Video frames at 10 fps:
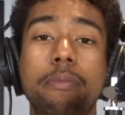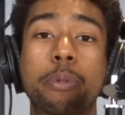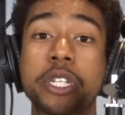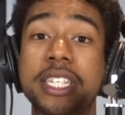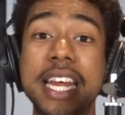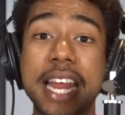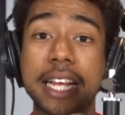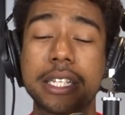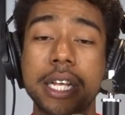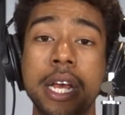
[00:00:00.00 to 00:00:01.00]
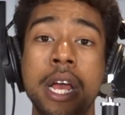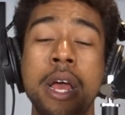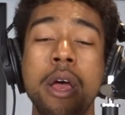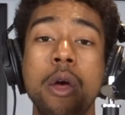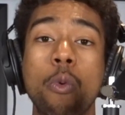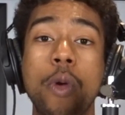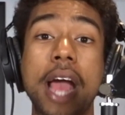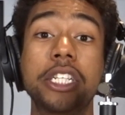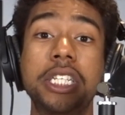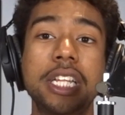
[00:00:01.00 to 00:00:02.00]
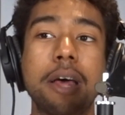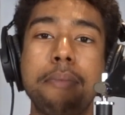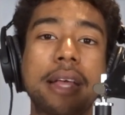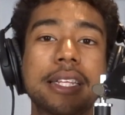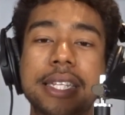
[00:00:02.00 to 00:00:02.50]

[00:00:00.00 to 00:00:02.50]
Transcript: proceedings, we actually see that Meg Thee